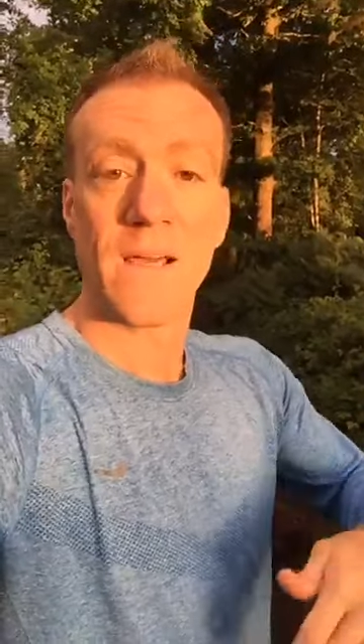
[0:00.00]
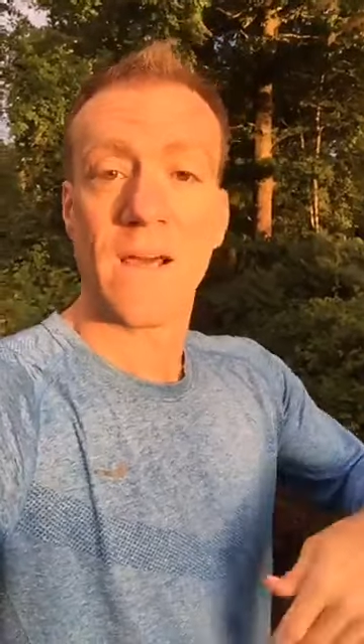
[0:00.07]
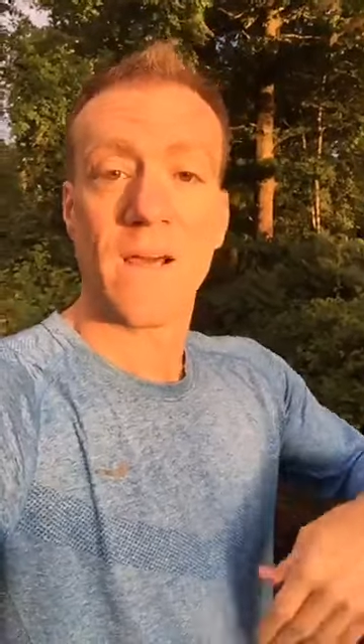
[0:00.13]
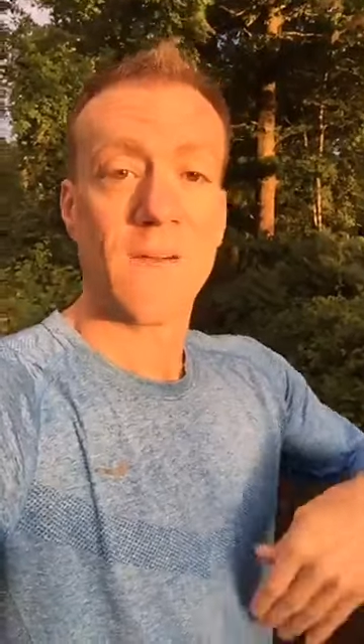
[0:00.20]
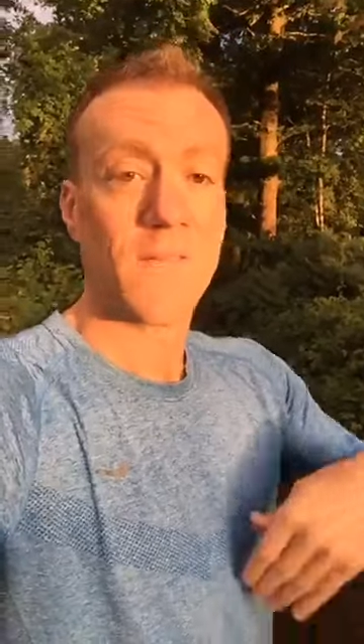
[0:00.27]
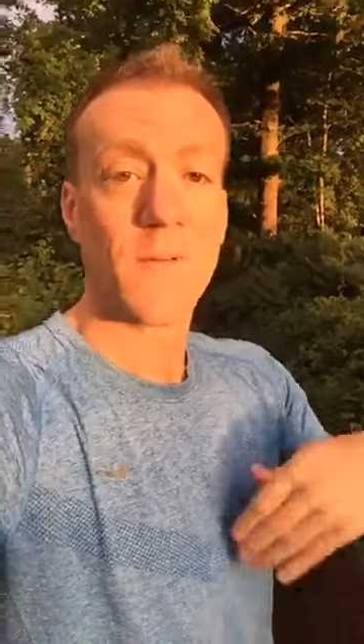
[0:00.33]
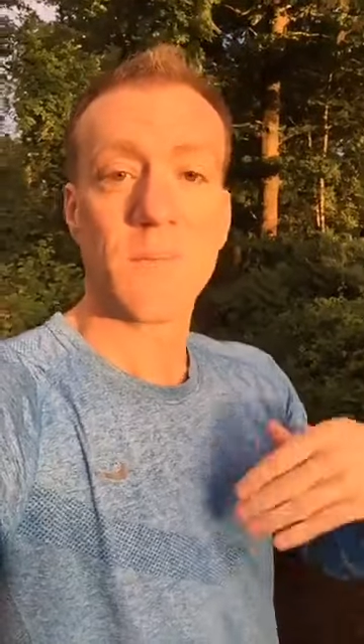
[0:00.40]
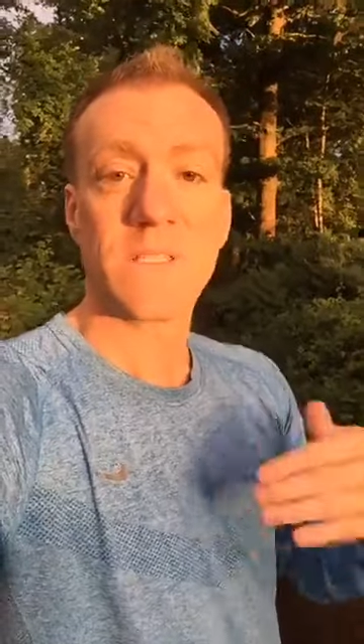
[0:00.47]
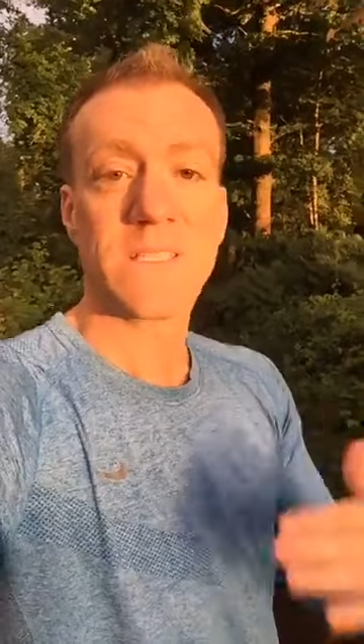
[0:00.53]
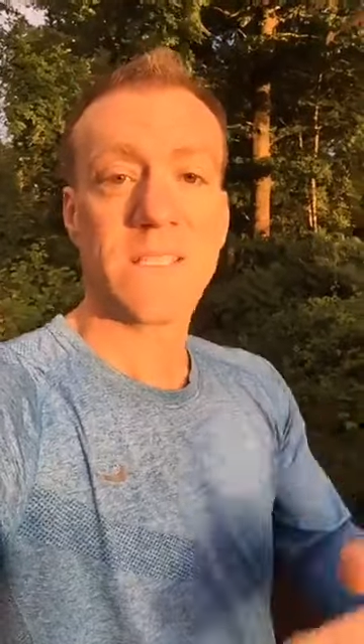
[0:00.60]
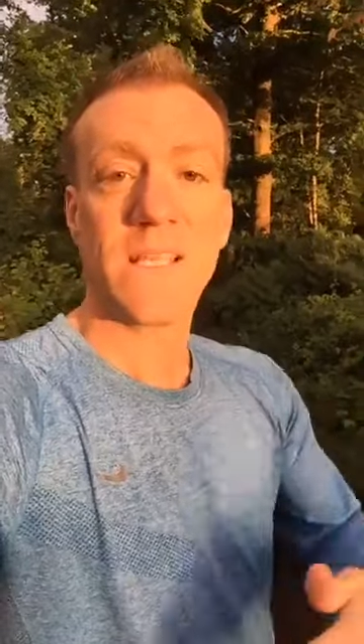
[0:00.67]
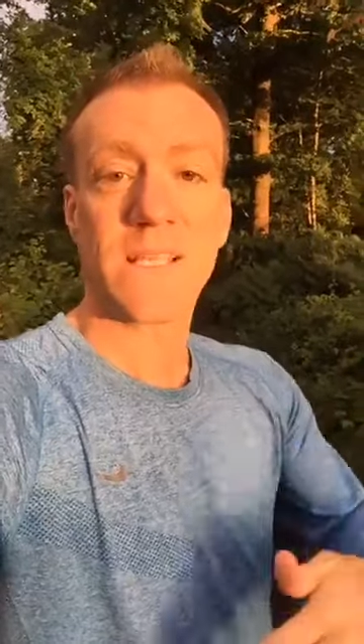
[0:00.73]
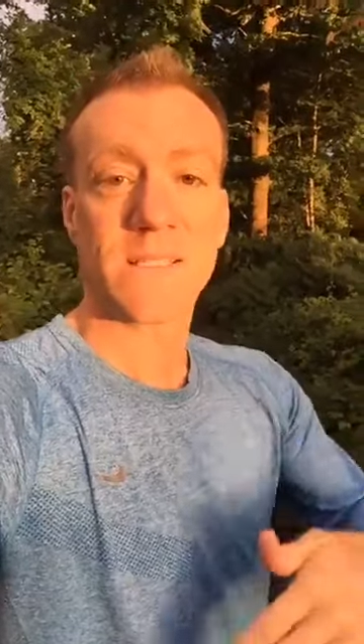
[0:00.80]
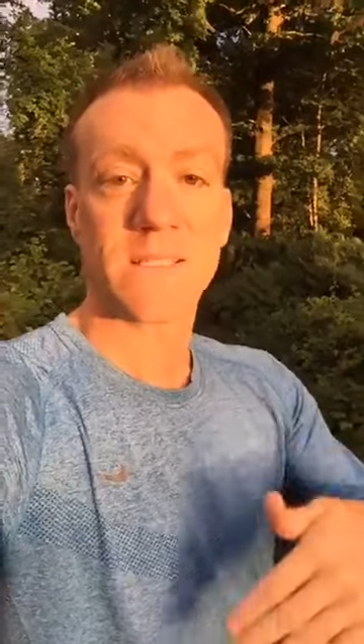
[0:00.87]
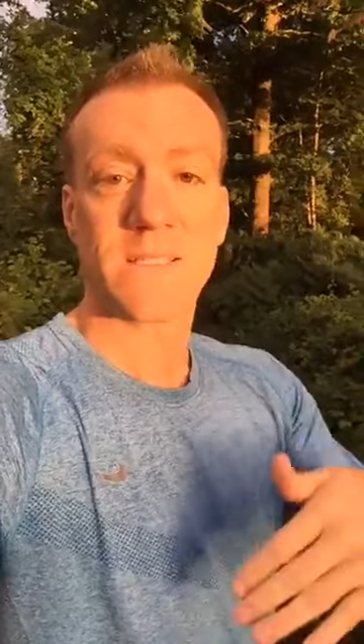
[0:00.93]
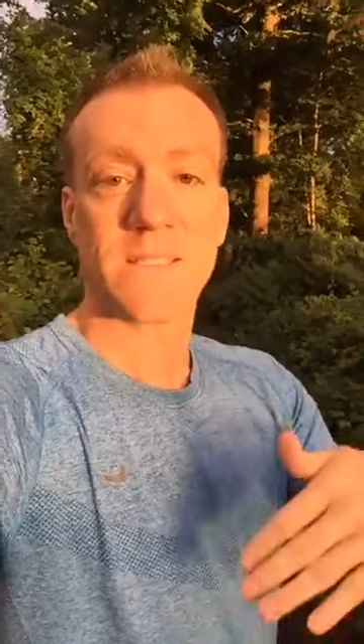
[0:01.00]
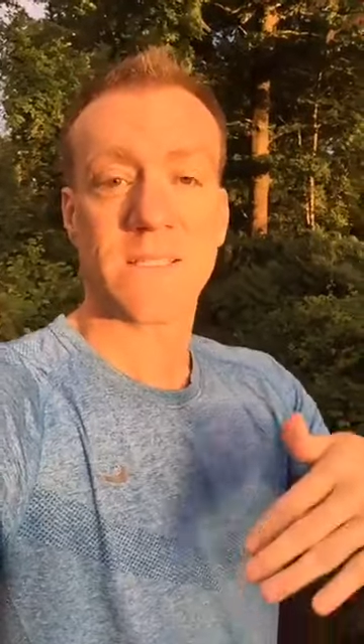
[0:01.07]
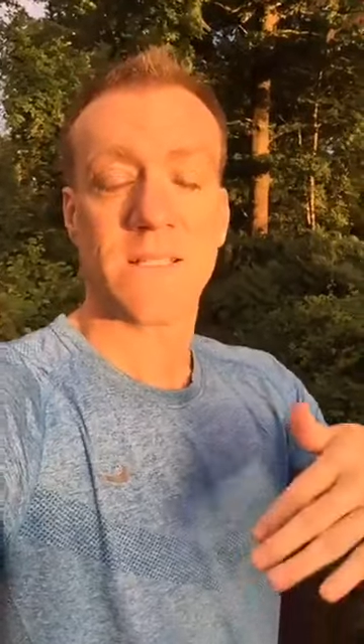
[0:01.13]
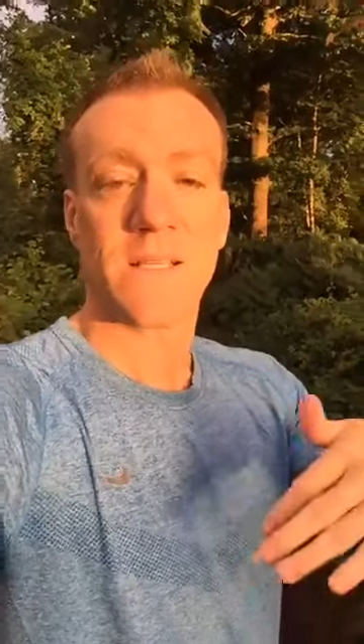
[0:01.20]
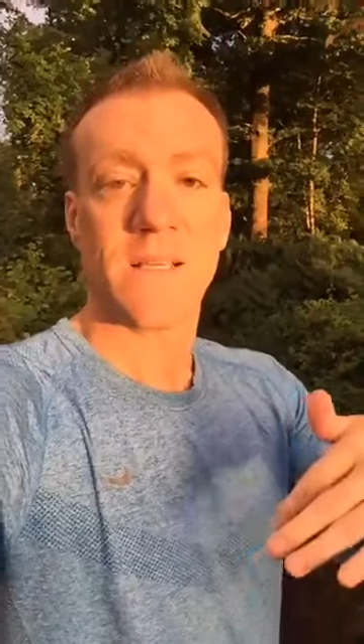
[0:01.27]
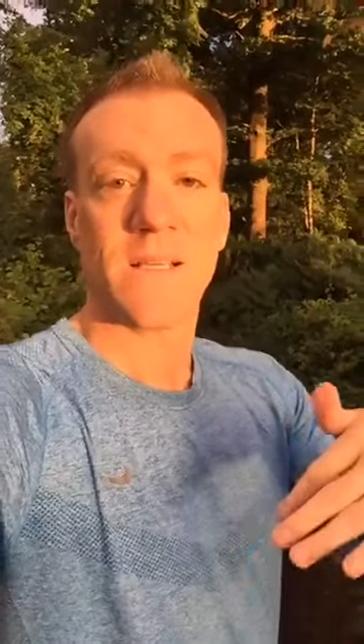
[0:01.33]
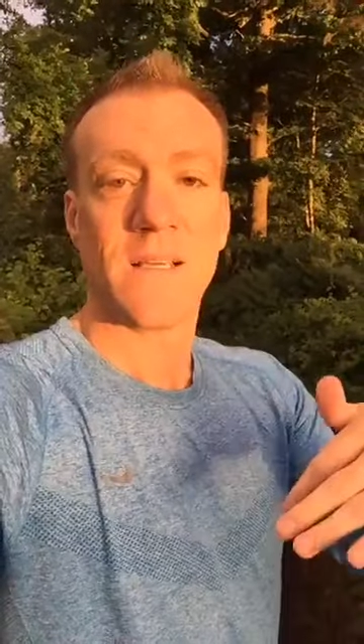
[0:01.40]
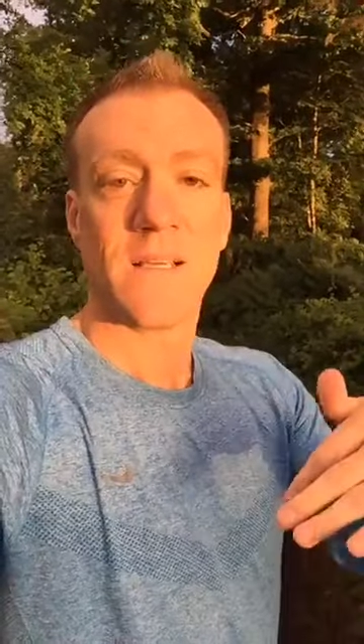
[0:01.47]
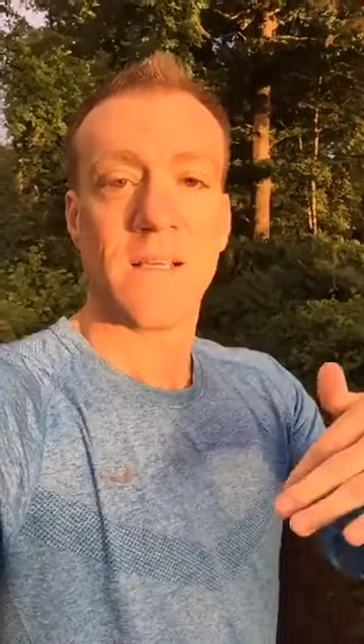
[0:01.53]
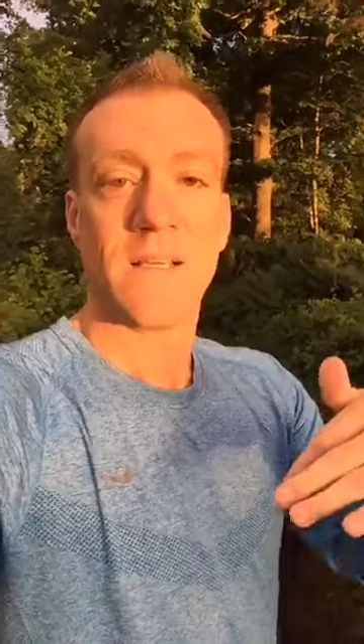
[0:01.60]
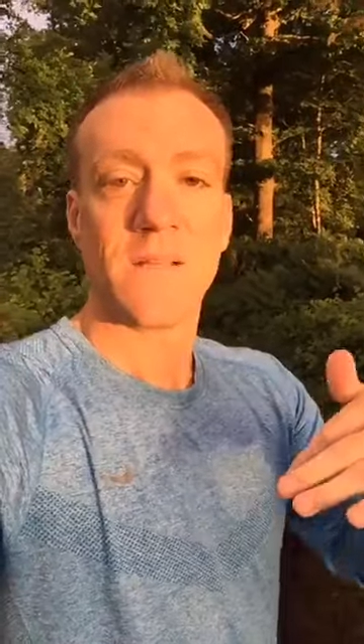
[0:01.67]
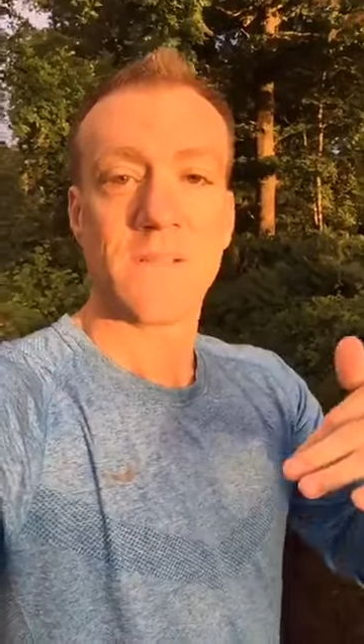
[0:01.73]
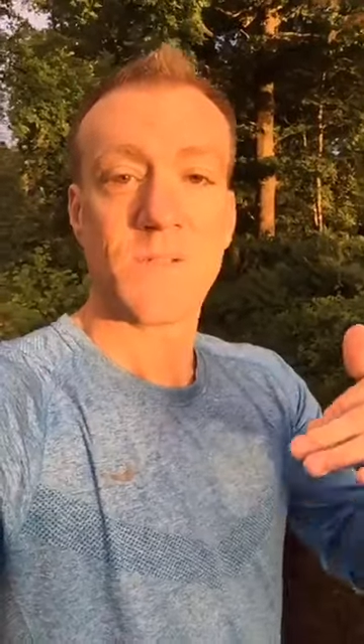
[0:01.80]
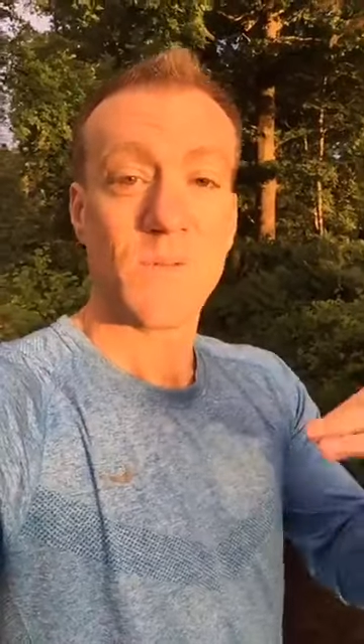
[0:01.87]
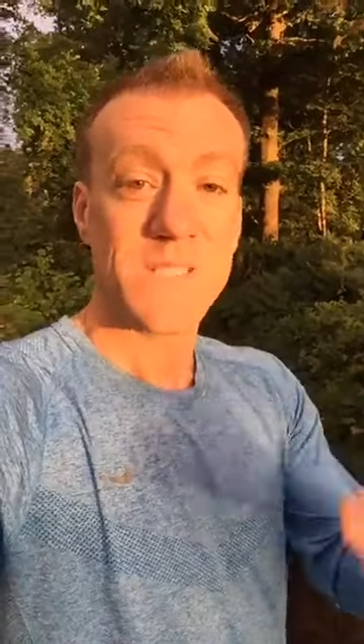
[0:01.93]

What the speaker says: from a 6 to